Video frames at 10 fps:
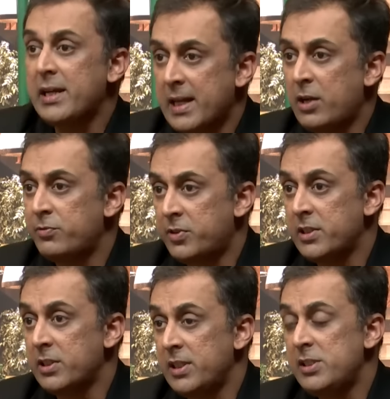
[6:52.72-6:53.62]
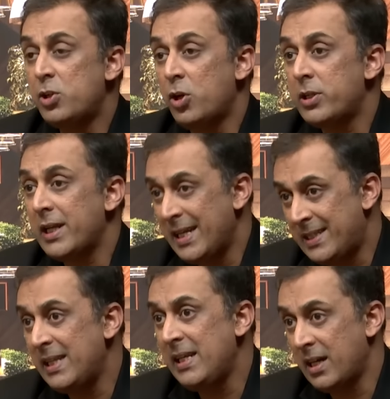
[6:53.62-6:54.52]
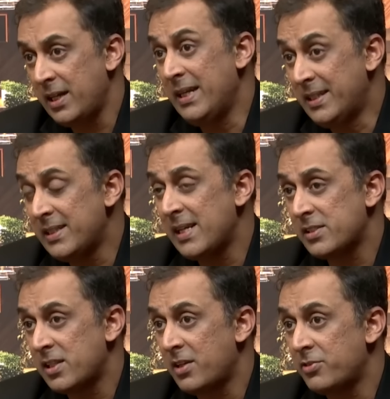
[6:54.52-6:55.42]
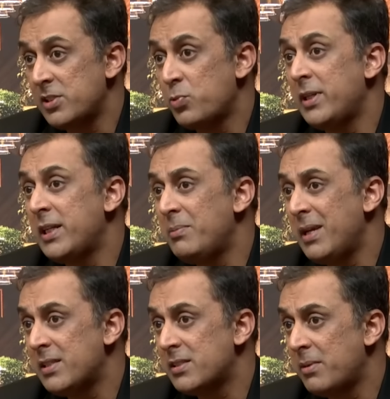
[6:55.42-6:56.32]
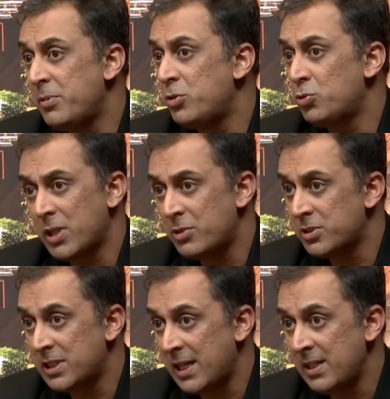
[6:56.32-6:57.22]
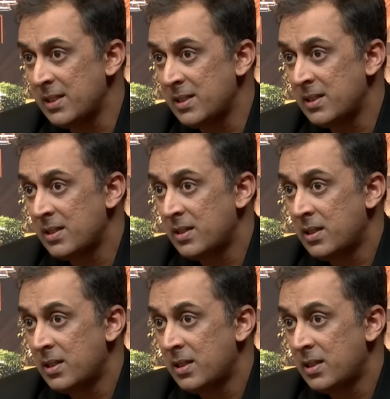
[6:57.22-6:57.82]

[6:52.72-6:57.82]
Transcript: it down further, he's got eighty international hundreds. When did he make his debut? two thousand ten. Yep.